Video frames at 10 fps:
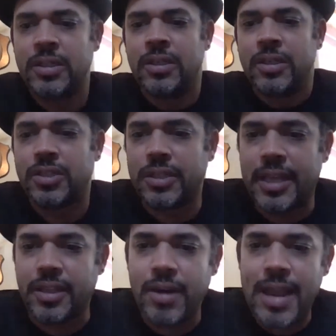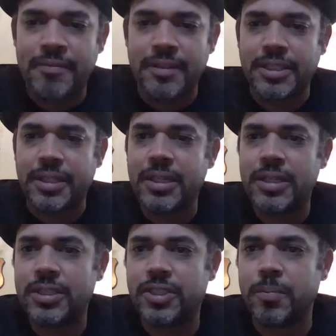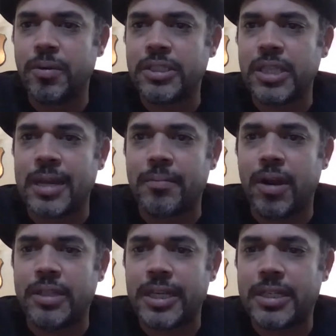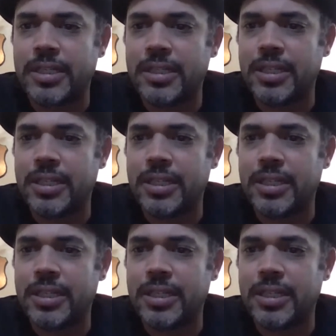So yeah, the graph is a super exciting project.